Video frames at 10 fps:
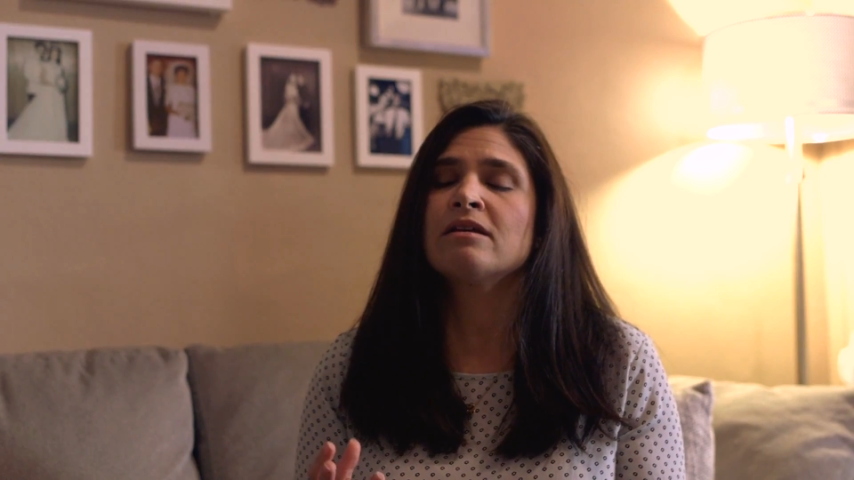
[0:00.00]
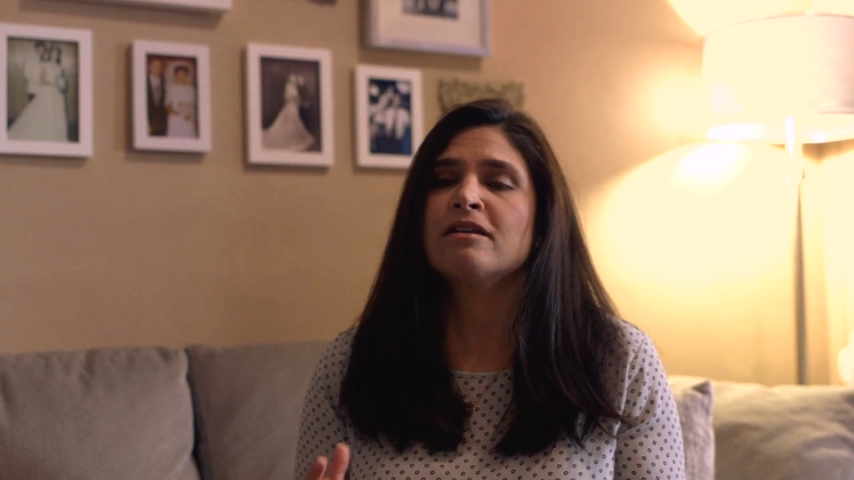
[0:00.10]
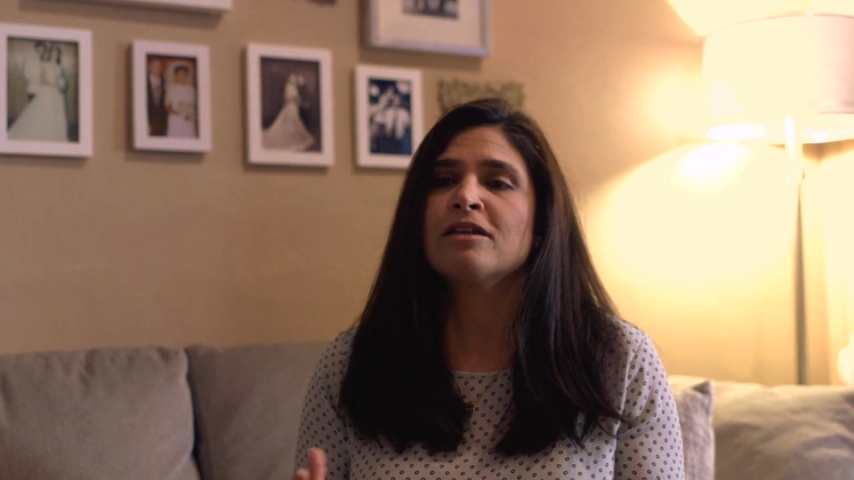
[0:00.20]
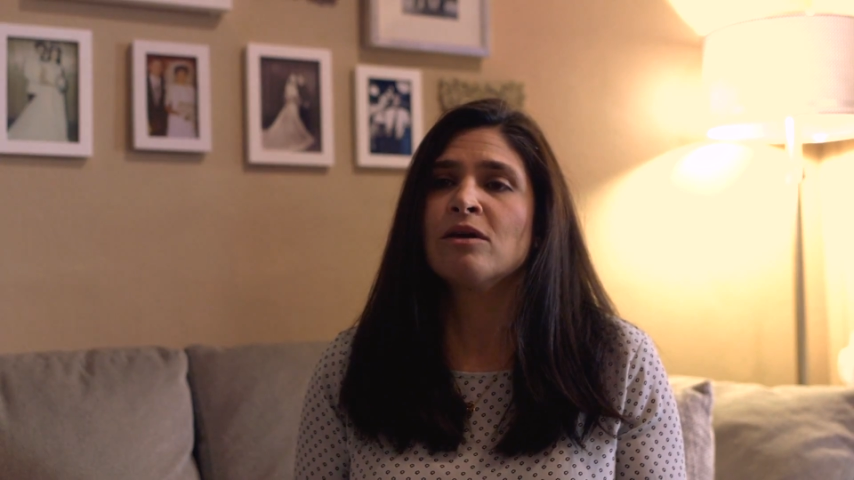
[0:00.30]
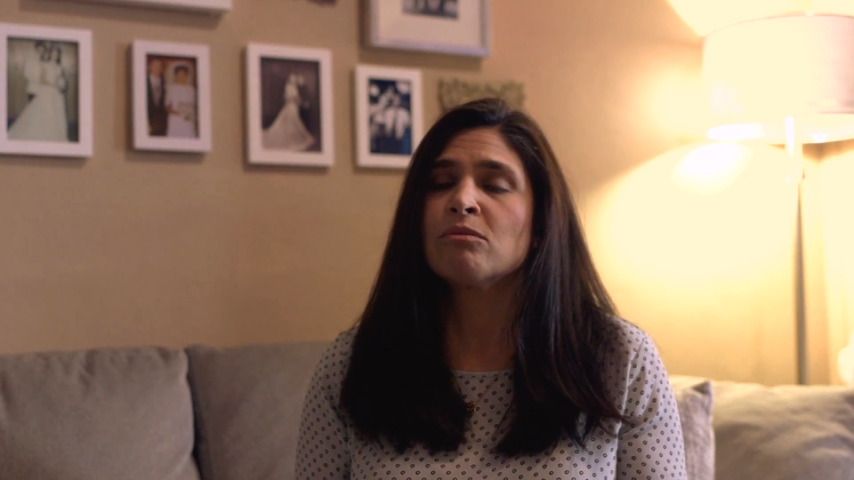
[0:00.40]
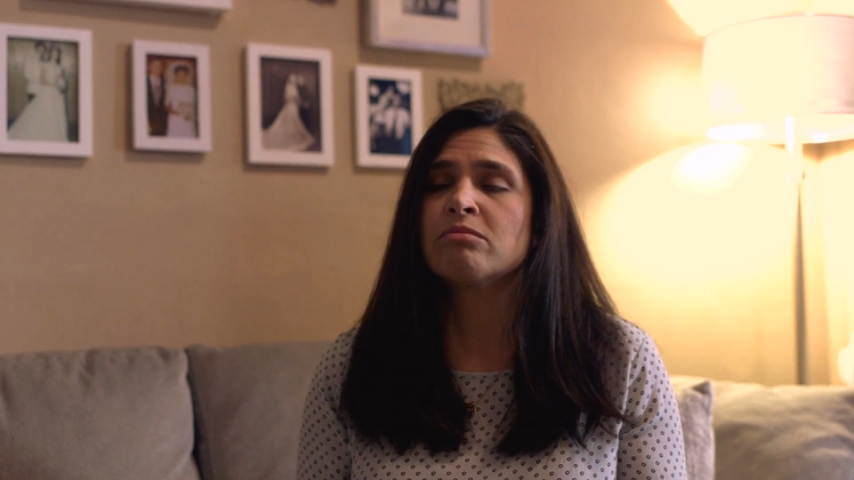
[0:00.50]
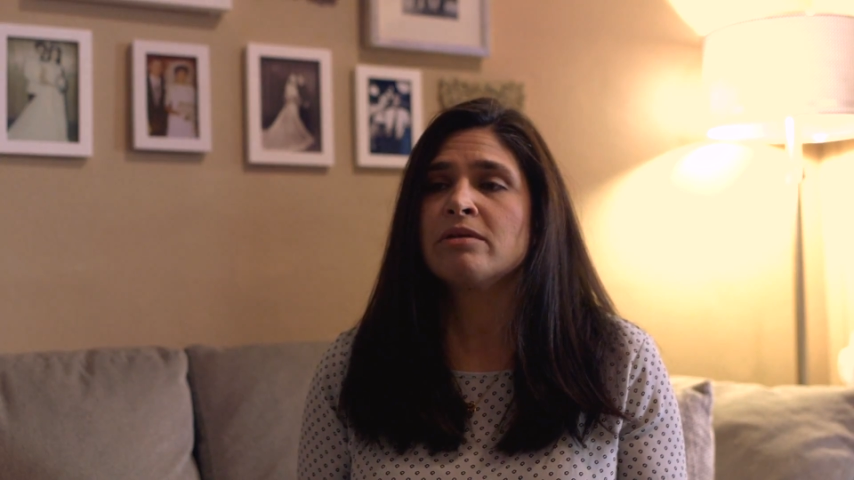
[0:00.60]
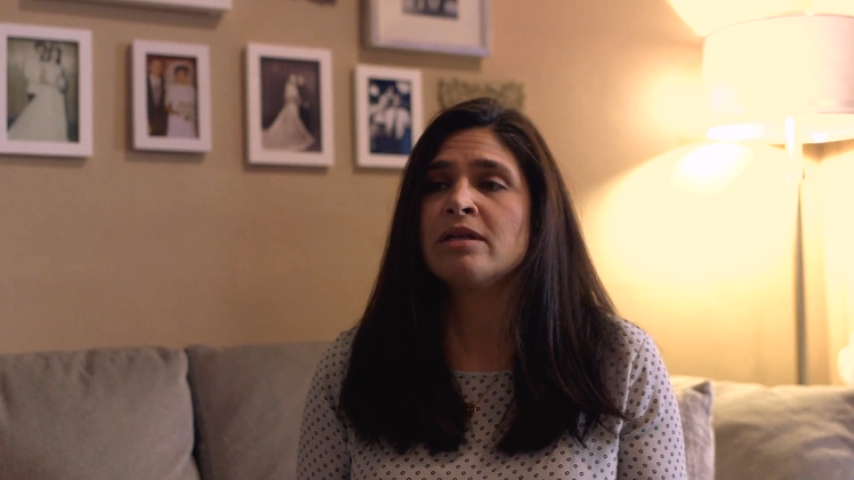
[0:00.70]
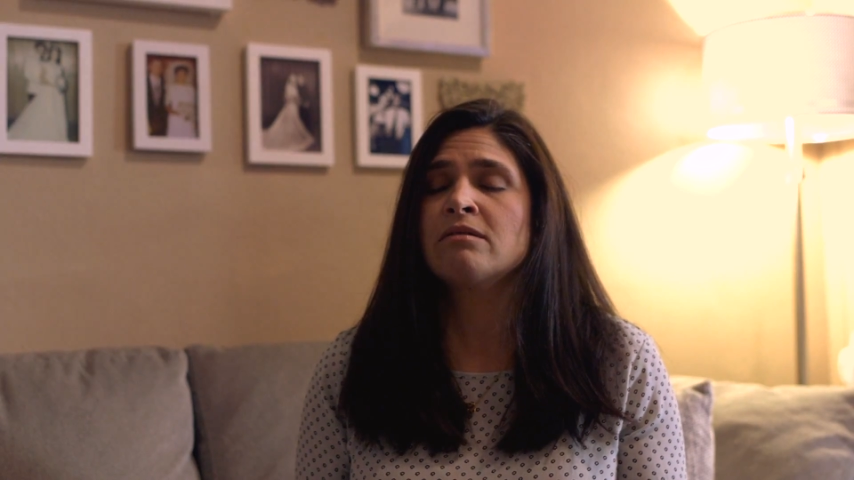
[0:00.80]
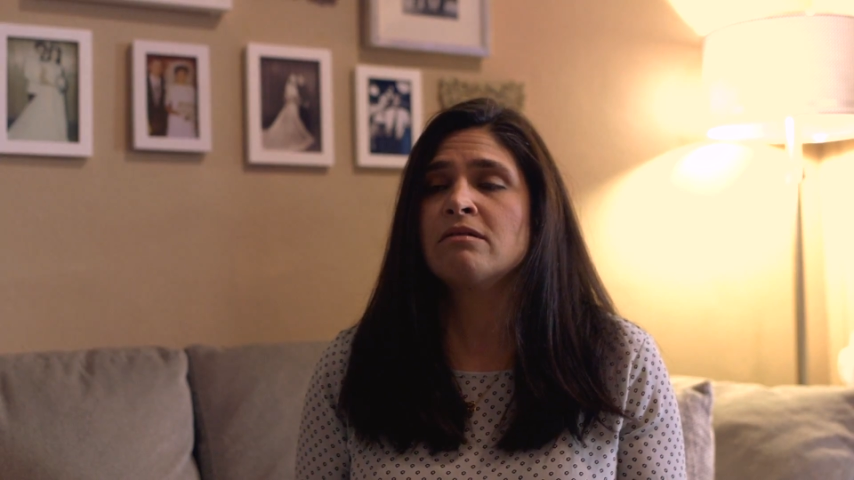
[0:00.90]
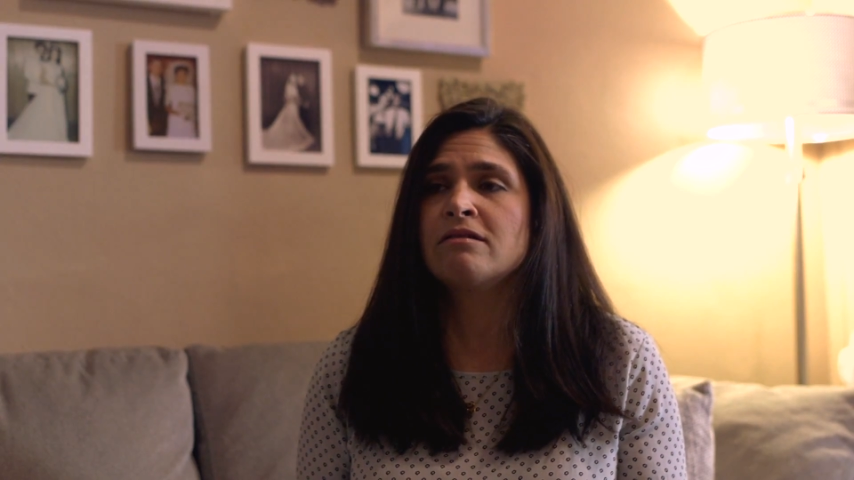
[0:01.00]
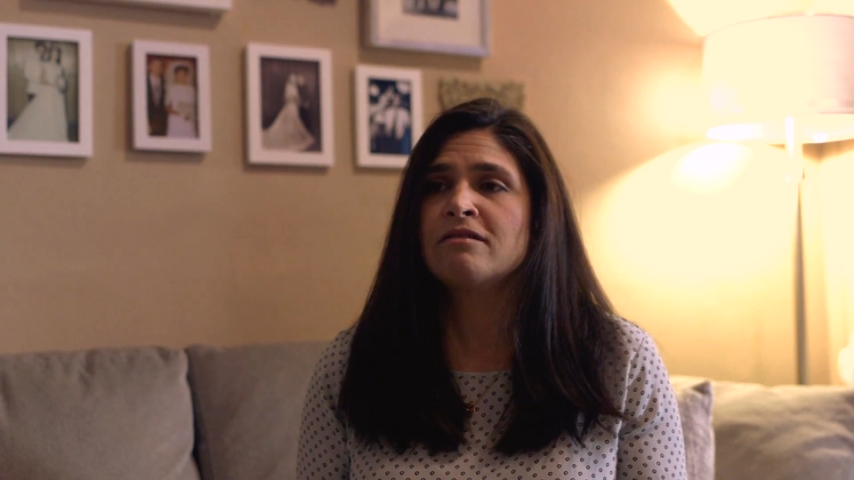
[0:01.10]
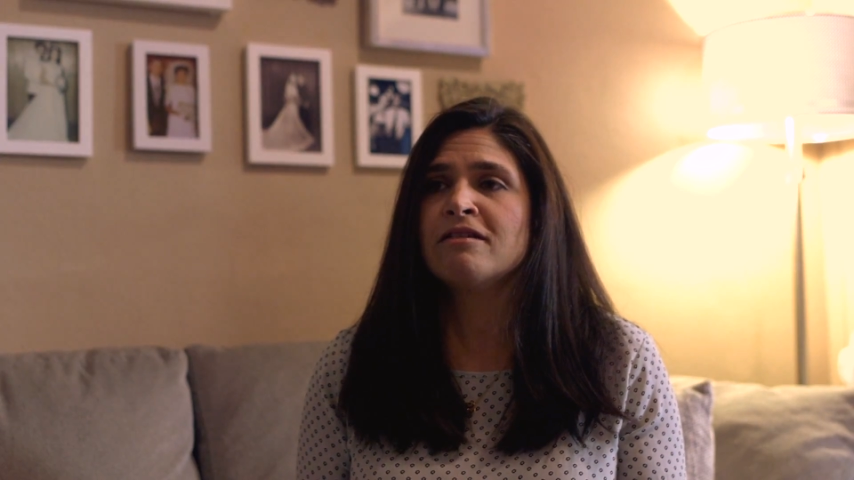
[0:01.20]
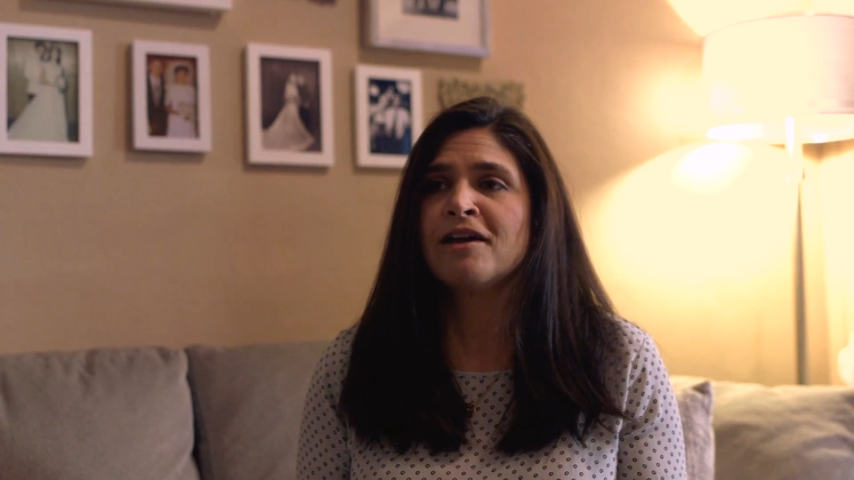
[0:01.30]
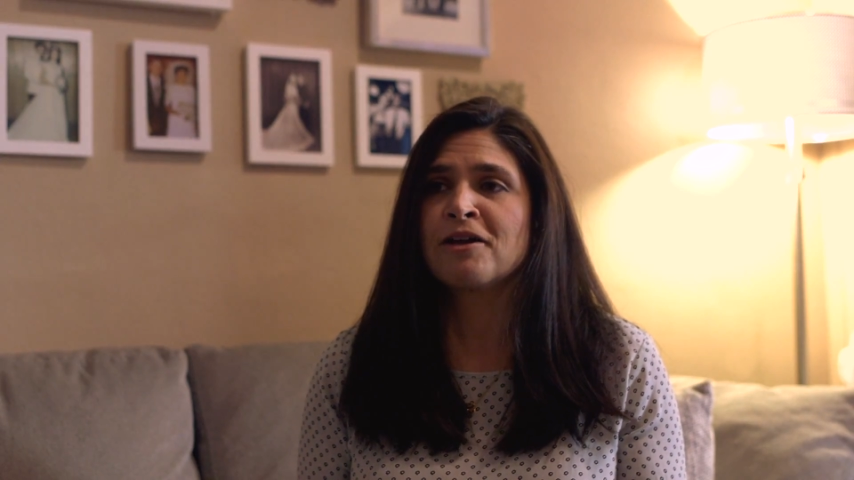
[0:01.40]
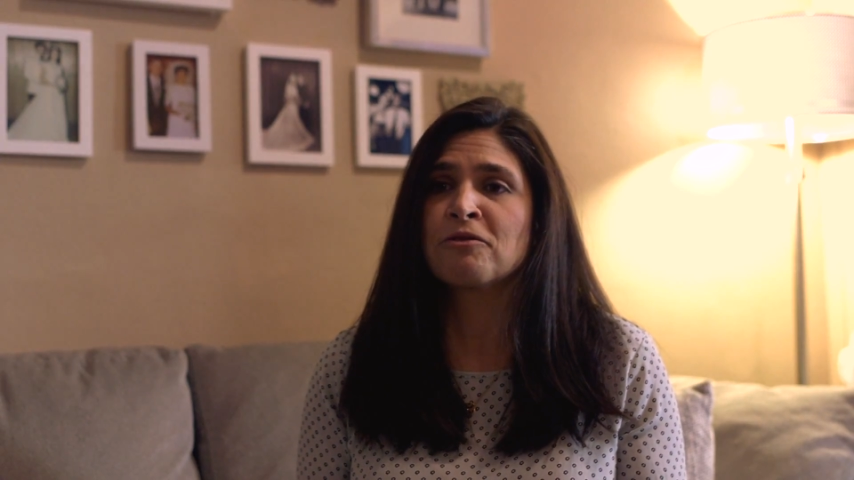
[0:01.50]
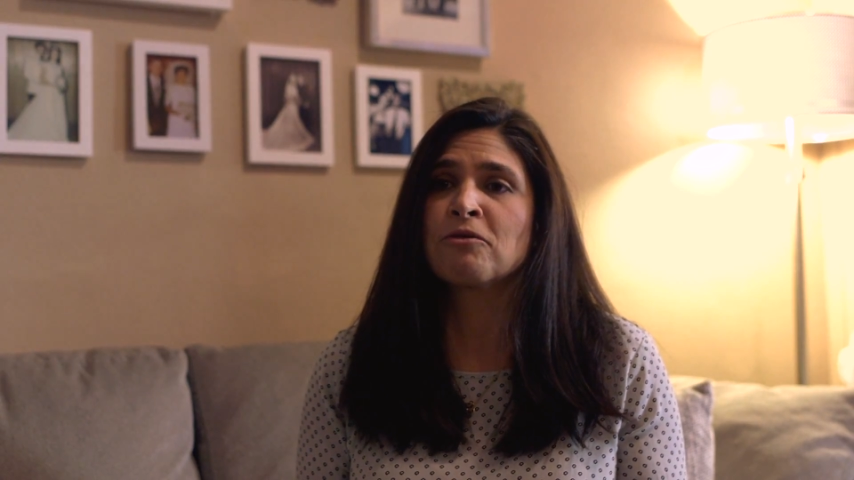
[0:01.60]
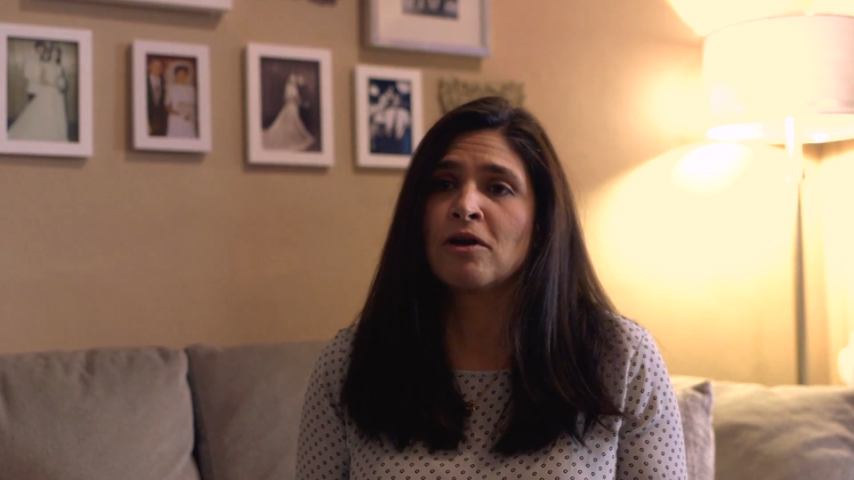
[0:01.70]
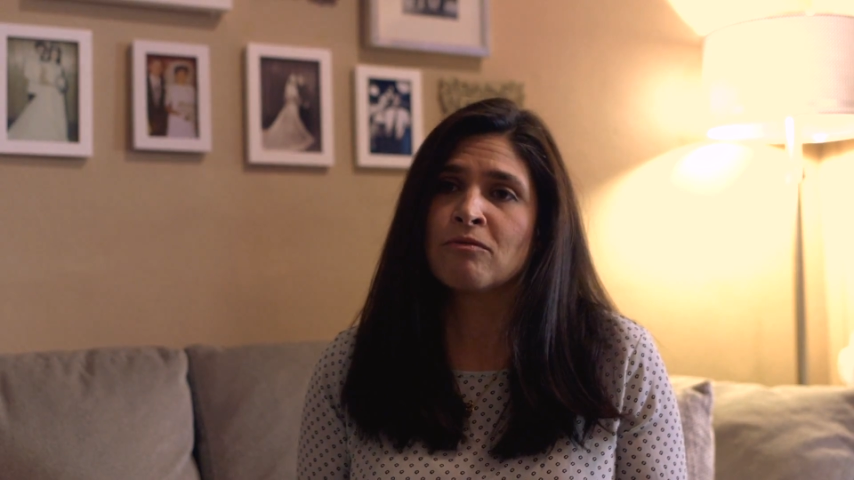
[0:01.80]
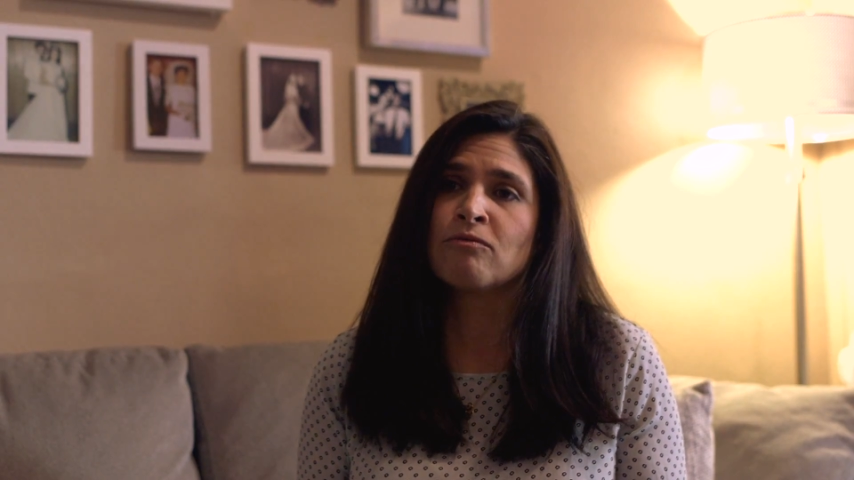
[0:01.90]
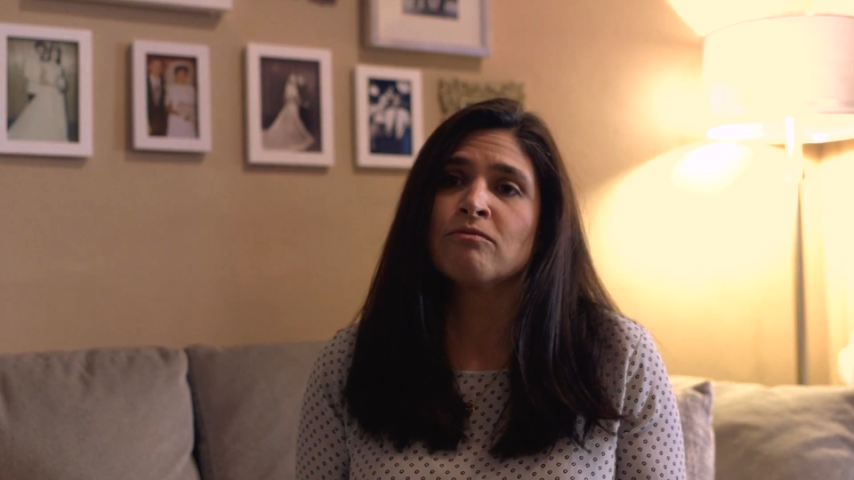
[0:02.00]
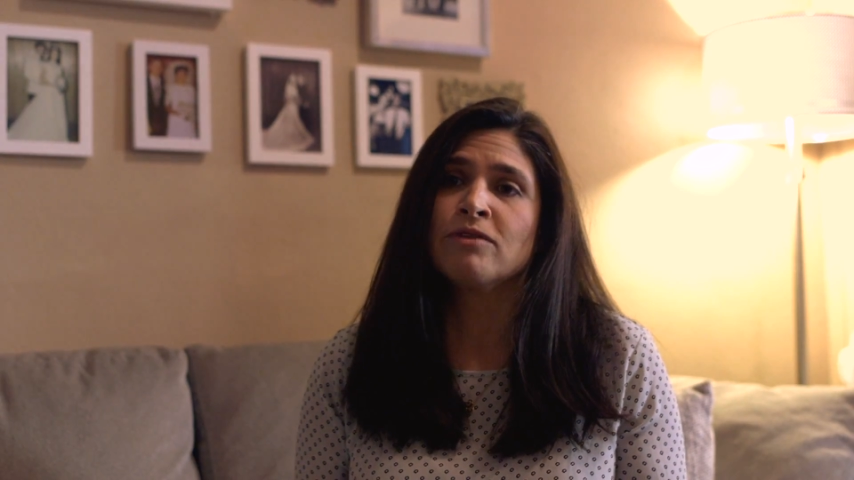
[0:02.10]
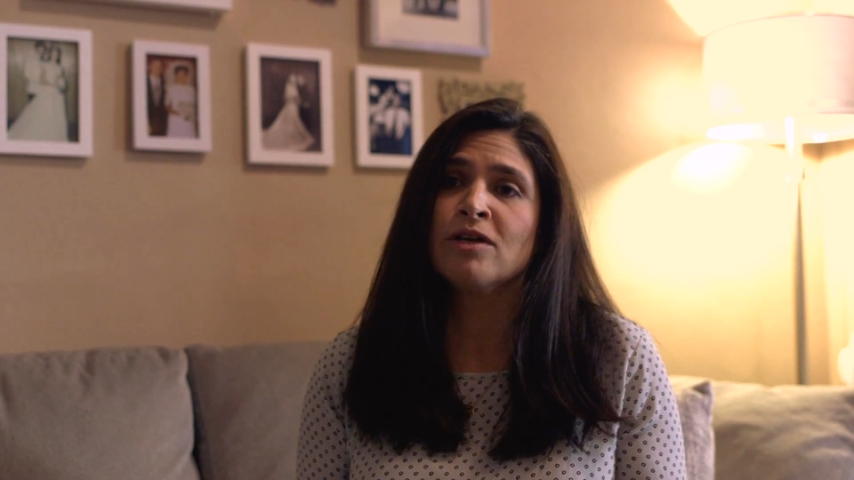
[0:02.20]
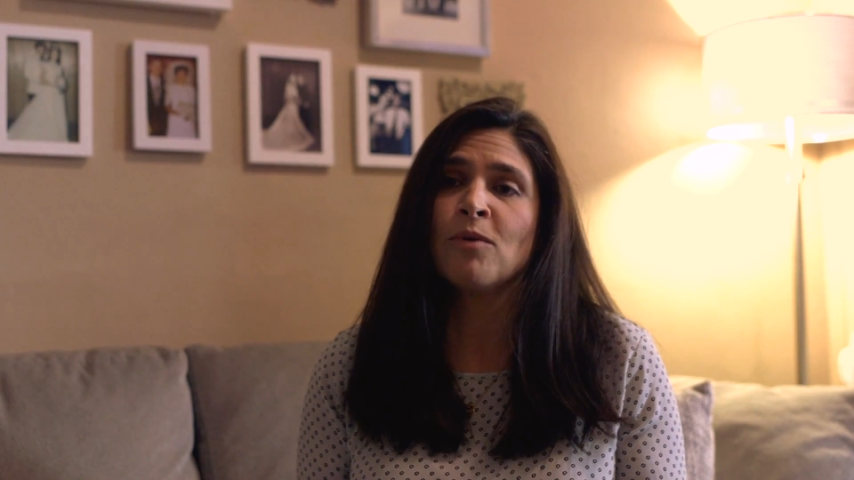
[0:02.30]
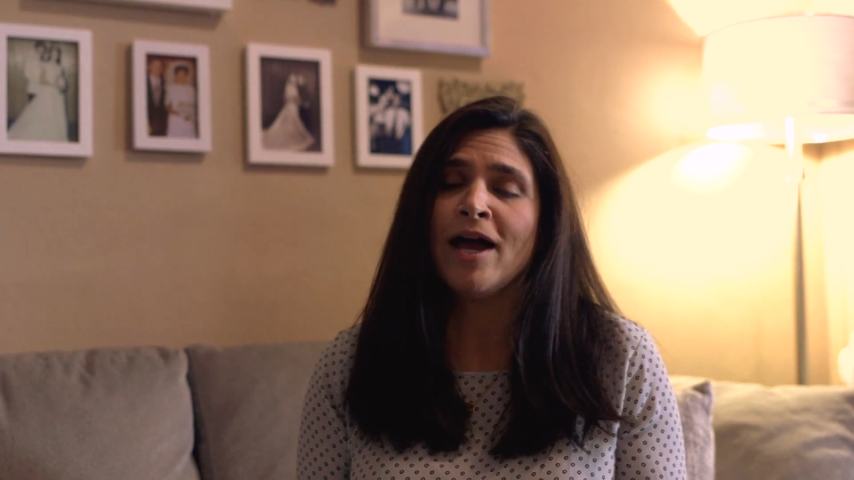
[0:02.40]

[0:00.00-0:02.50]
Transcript: in a real